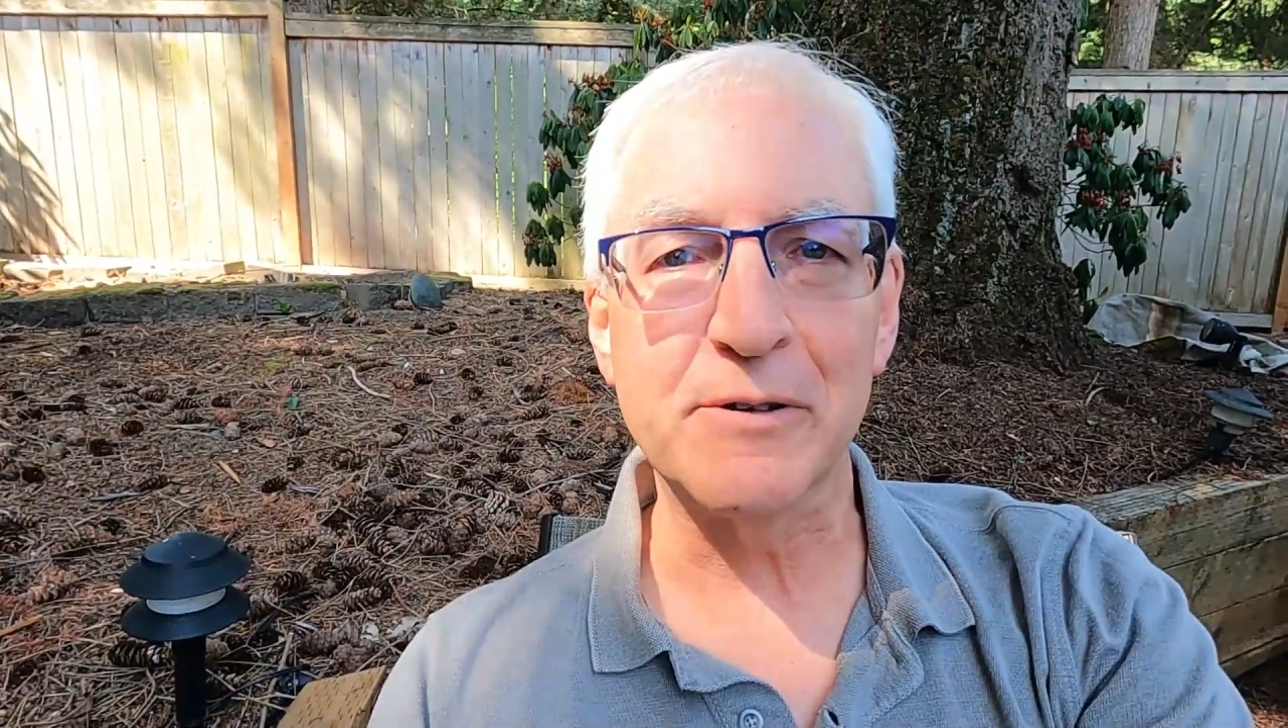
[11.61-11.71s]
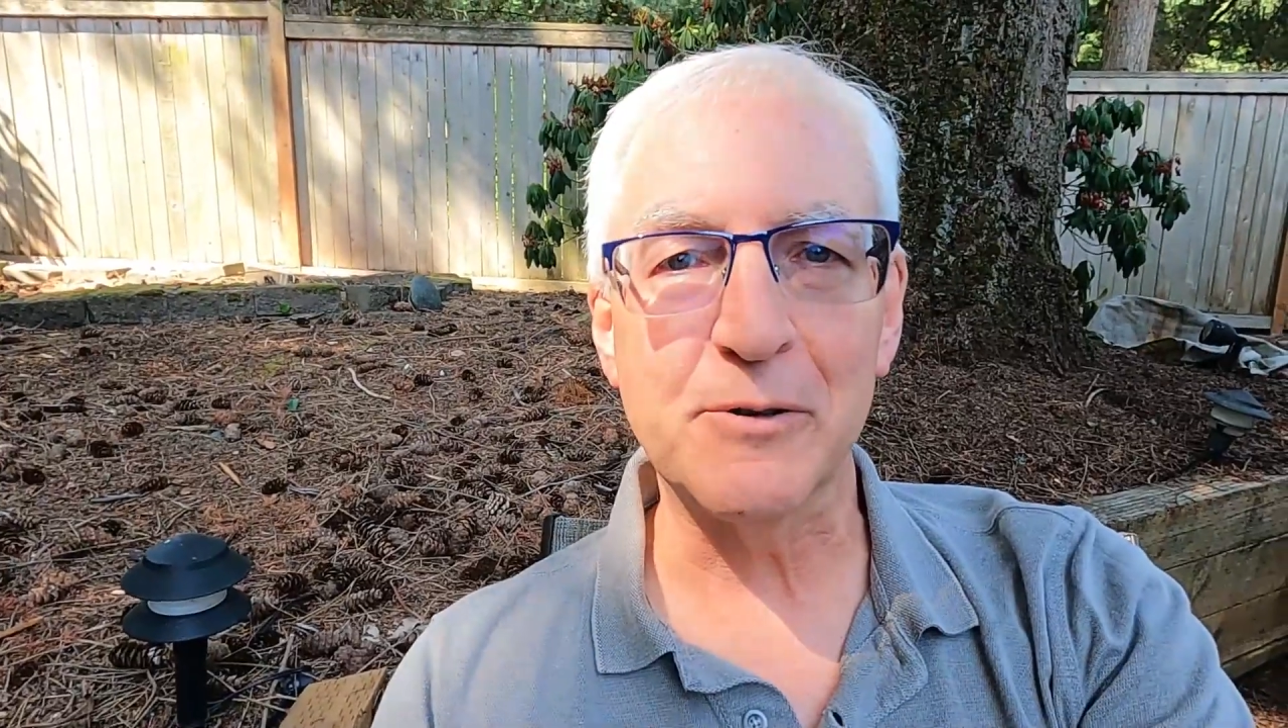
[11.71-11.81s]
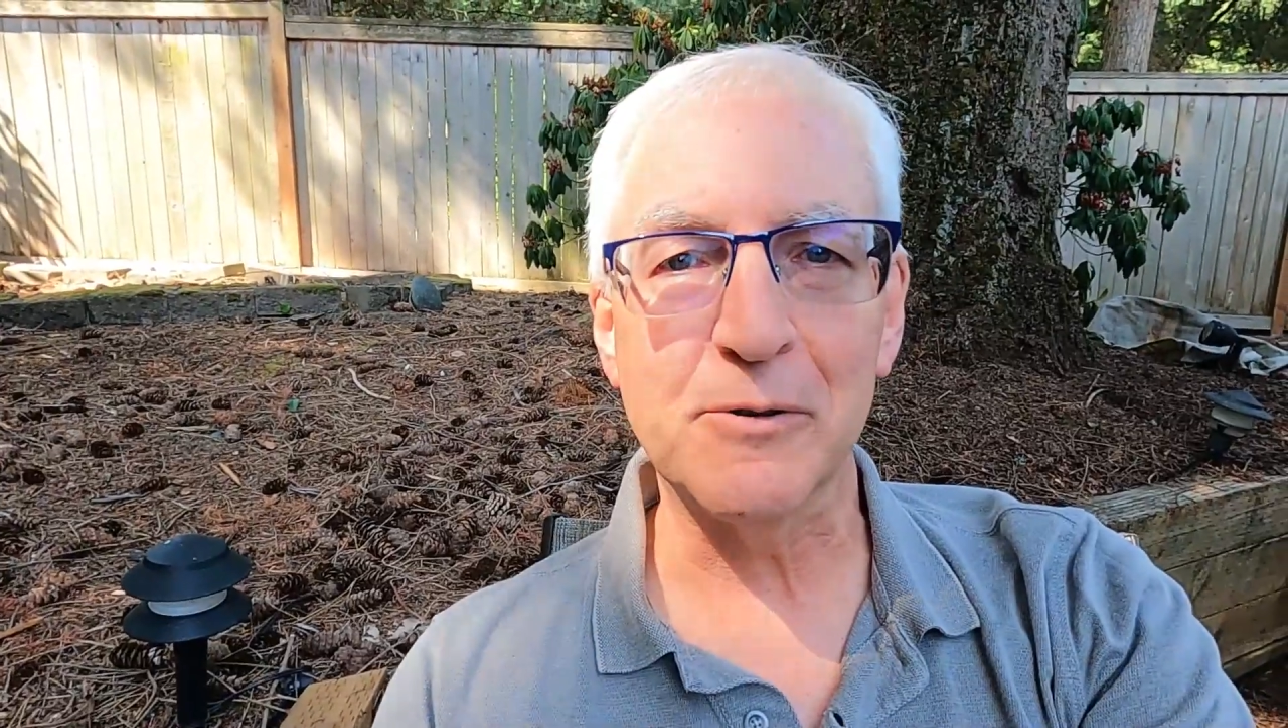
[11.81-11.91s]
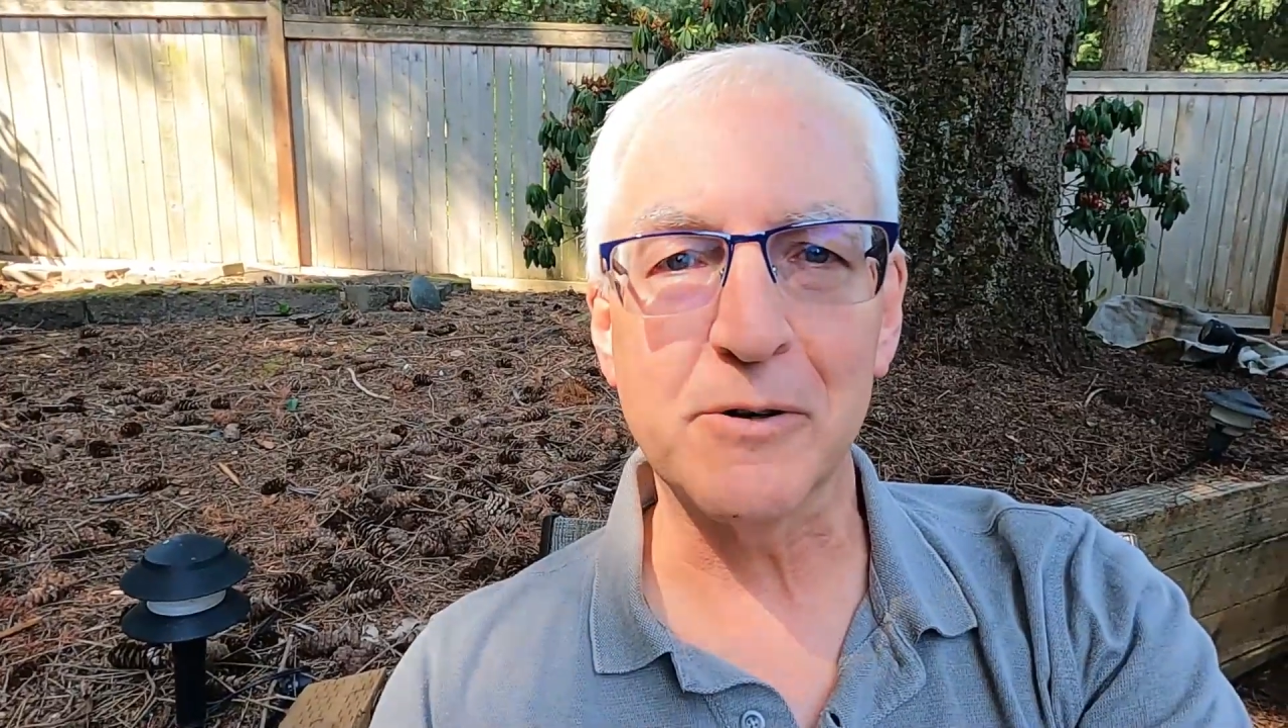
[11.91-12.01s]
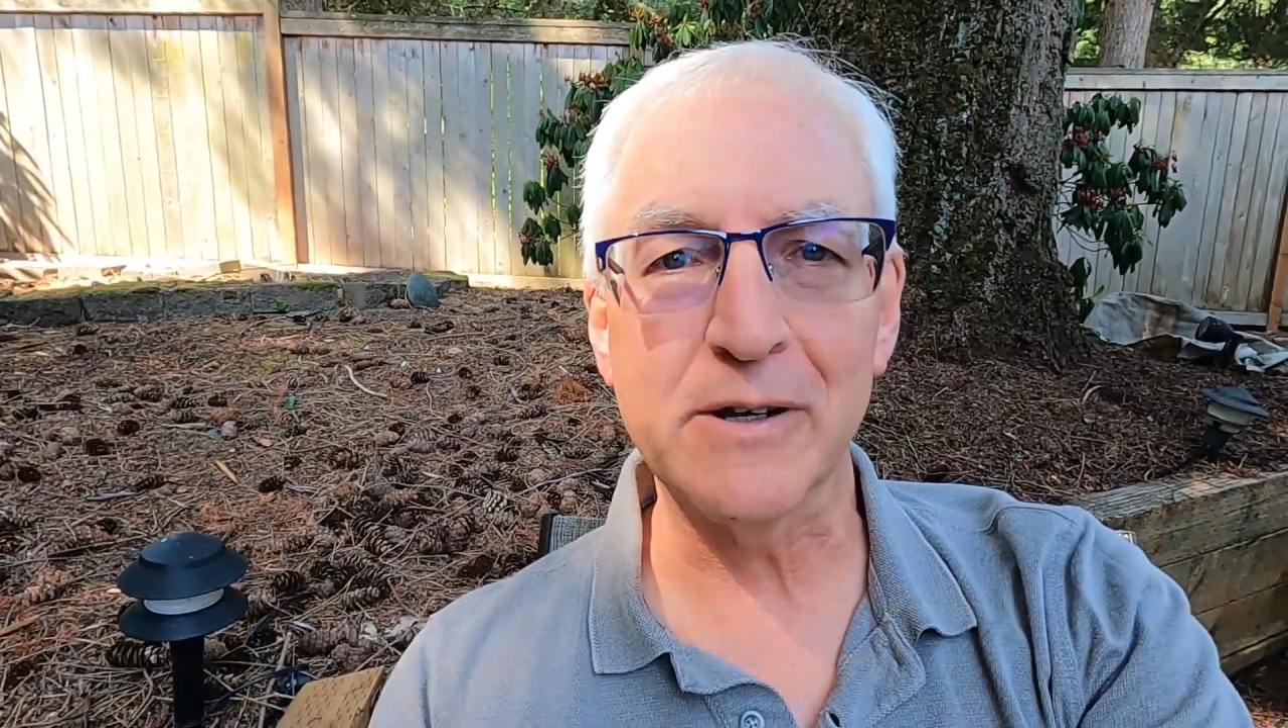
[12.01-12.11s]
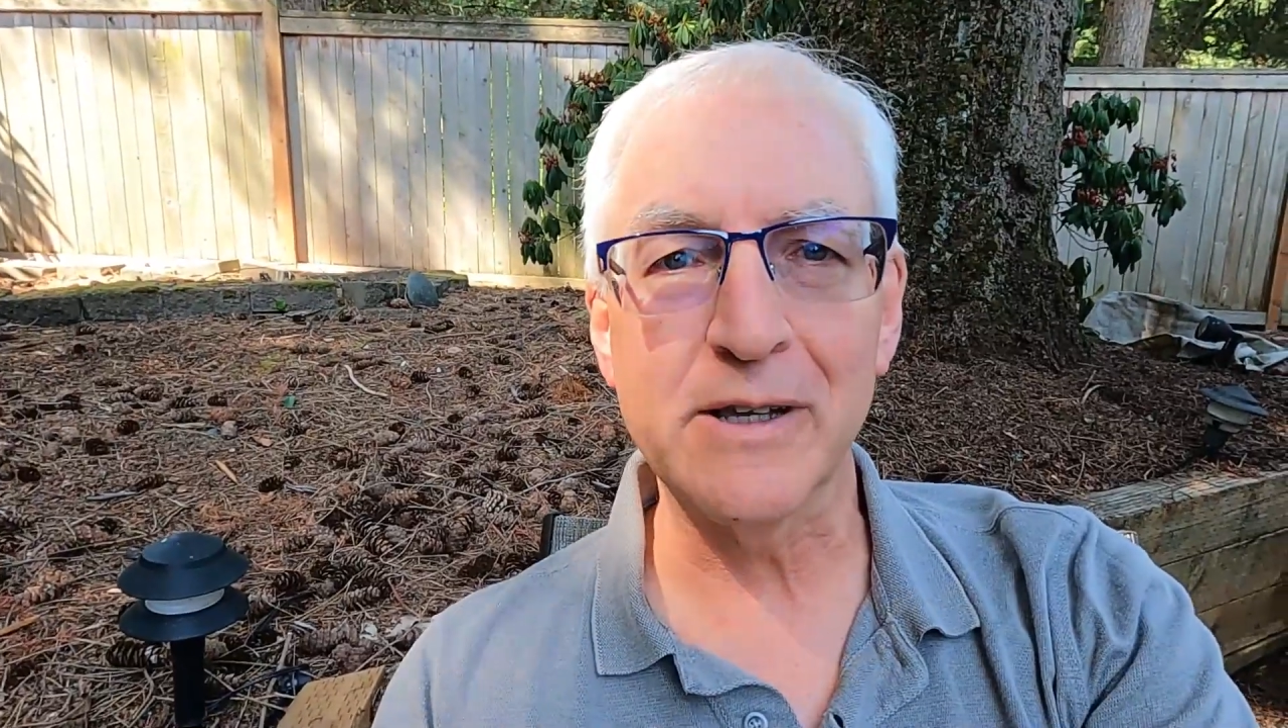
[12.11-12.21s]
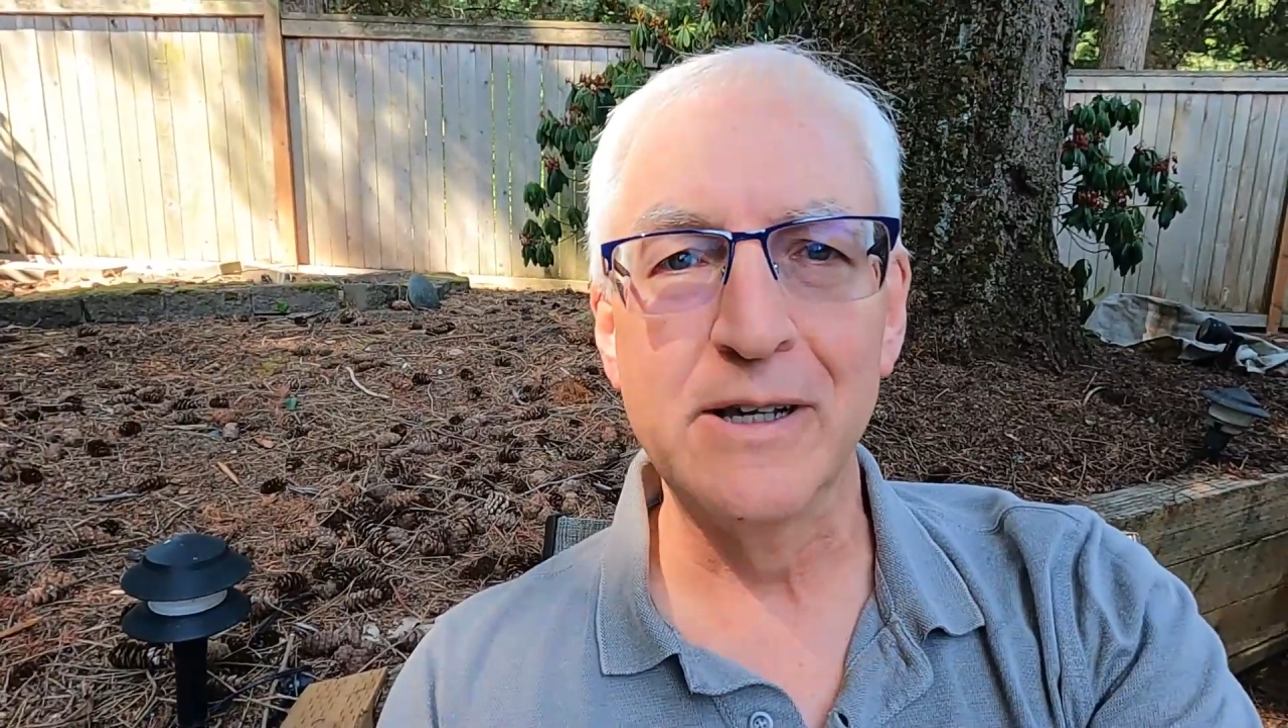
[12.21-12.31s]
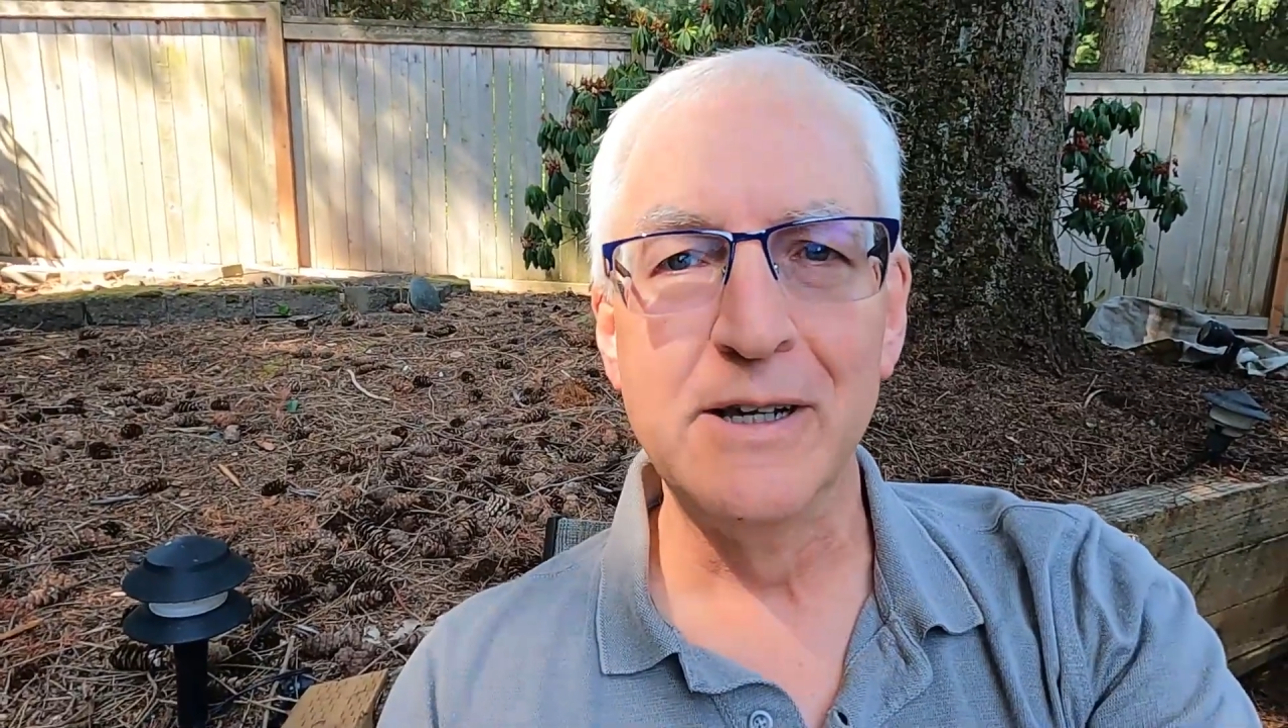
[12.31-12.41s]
record.